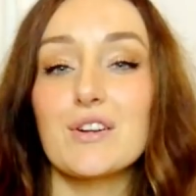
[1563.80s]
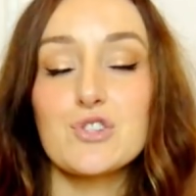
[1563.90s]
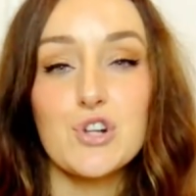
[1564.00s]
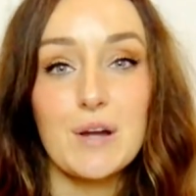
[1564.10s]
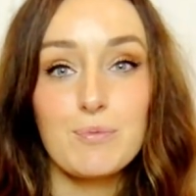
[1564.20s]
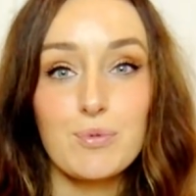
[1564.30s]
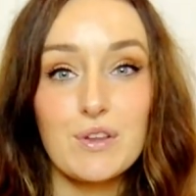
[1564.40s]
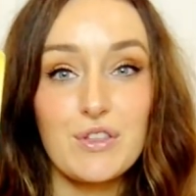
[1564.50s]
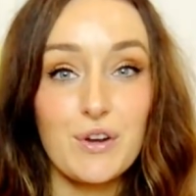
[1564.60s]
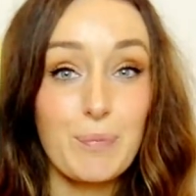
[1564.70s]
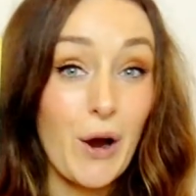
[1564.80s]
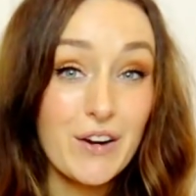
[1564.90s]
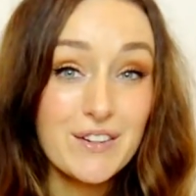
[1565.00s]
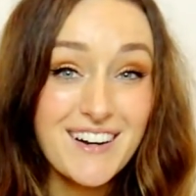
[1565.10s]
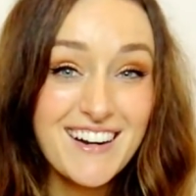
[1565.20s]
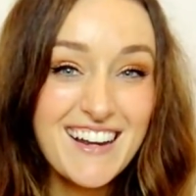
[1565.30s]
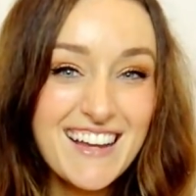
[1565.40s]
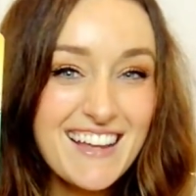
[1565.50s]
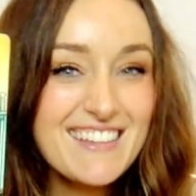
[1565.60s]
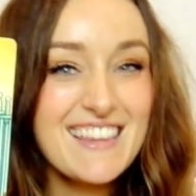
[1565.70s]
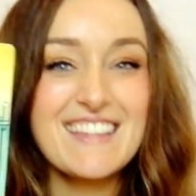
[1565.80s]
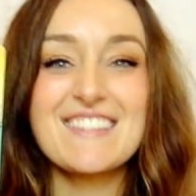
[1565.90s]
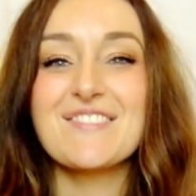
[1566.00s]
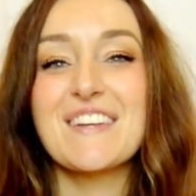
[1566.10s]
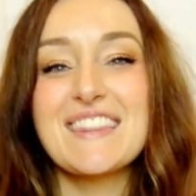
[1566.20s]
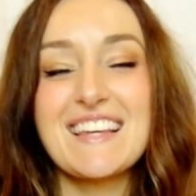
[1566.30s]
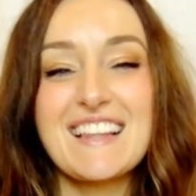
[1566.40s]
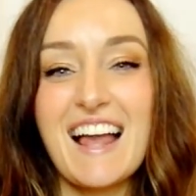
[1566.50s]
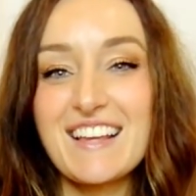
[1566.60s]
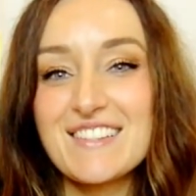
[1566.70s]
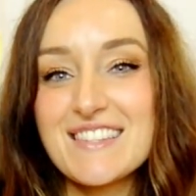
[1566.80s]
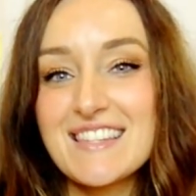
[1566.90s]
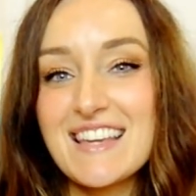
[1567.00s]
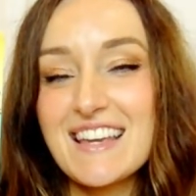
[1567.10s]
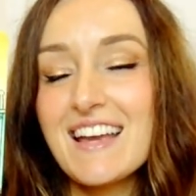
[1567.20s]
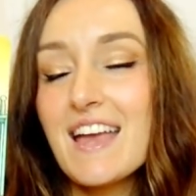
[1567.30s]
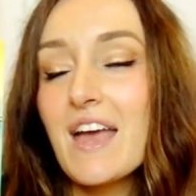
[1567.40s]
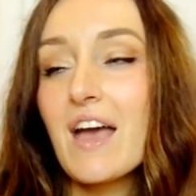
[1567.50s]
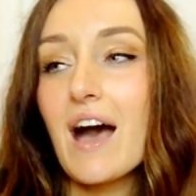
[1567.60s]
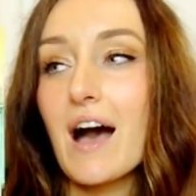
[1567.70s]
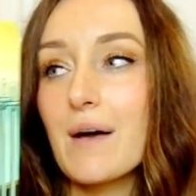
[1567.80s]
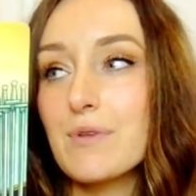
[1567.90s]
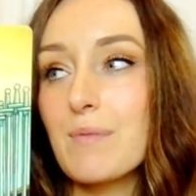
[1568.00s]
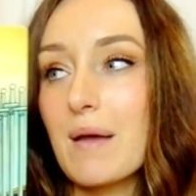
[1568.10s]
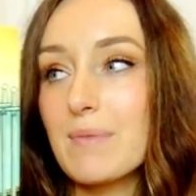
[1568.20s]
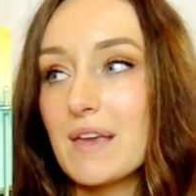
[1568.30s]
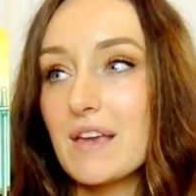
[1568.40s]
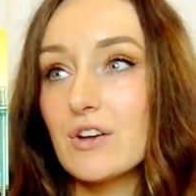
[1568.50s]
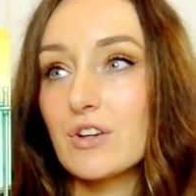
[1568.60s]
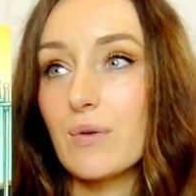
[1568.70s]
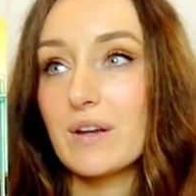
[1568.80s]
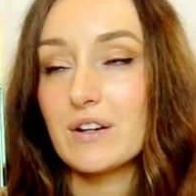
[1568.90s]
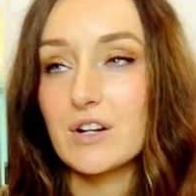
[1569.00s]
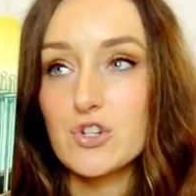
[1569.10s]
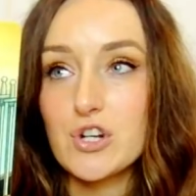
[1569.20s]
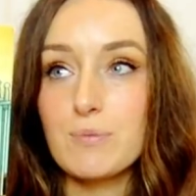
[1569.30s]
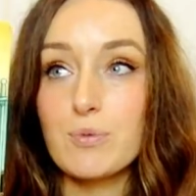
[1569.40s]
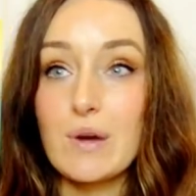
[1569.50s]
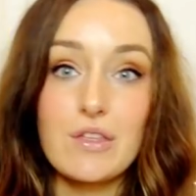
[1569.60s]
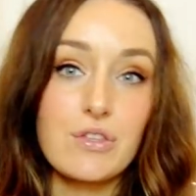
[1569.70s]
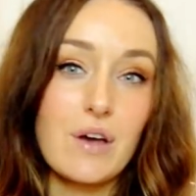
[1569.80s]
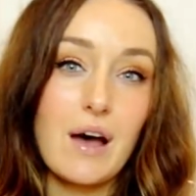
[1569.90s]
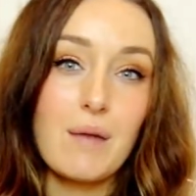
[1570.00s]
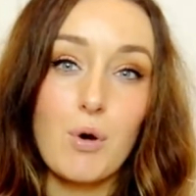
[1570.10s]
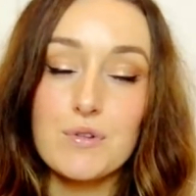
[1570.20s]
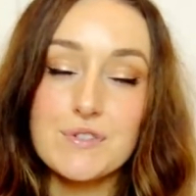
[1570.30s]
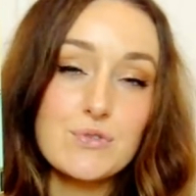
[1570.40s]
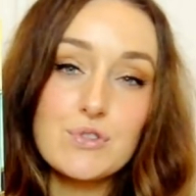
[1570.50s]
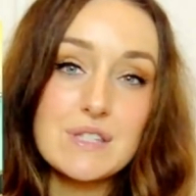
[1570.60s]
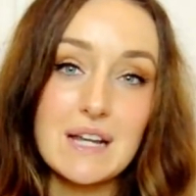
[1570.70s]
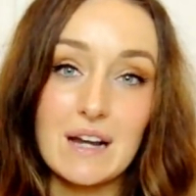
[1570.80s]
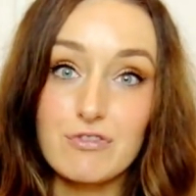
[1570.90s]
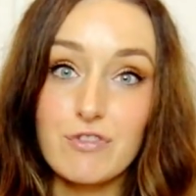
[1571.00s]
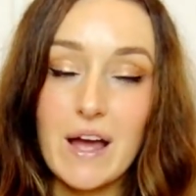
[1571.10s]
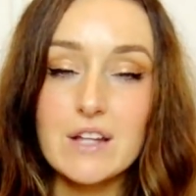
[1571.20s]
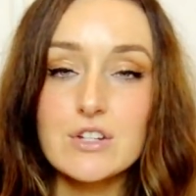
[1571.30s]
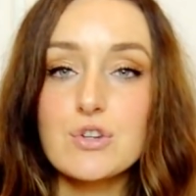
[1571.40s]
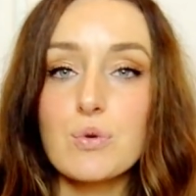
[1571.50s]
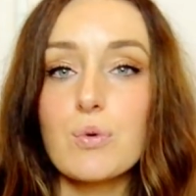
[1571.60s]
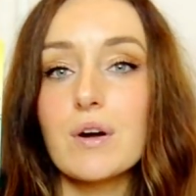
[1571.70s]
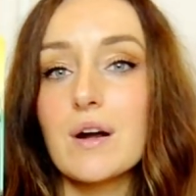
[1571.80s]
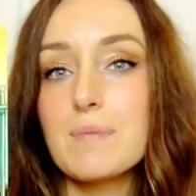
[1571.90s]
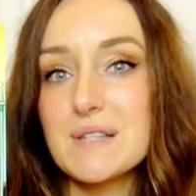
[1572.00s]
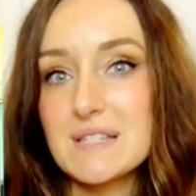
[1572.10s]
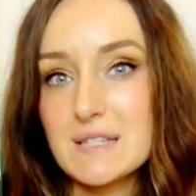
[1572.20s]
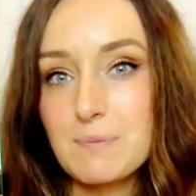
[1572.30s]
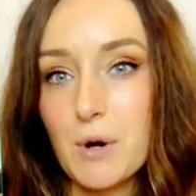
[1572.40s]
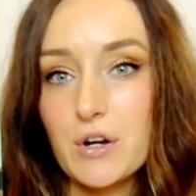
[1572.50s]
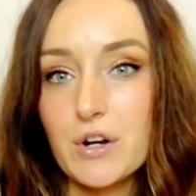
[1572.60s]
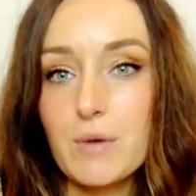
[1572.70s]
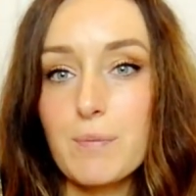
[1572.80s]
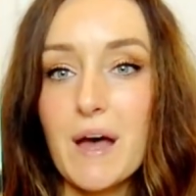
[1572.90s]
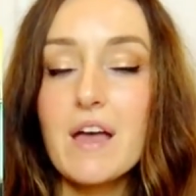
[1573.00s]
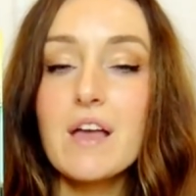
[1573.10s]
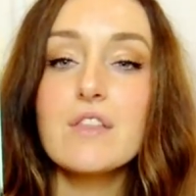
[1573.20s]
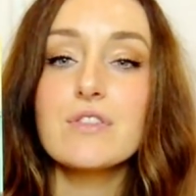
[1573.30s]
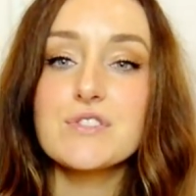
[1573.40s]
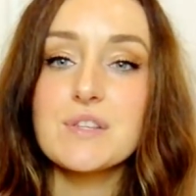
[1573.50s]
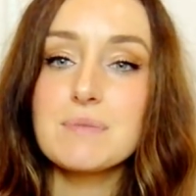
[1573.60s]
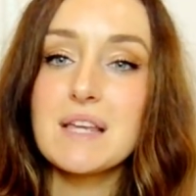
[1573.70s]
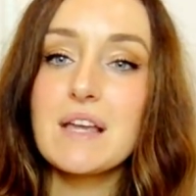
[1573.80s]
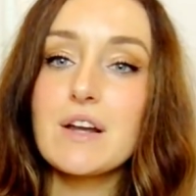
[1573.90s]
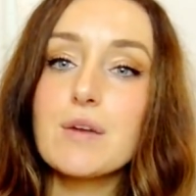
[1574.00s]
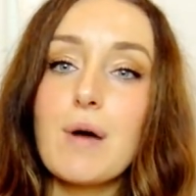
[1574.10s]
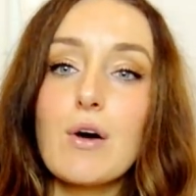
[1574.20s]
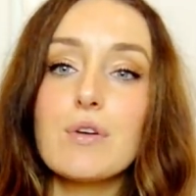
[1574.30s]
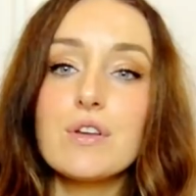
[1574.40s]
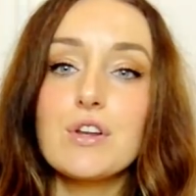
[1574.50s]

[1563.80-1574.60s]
a trip with your partner. That's one thing that I could see. You might be going on a trip with also just like a friend or a business partner, but there's something here about,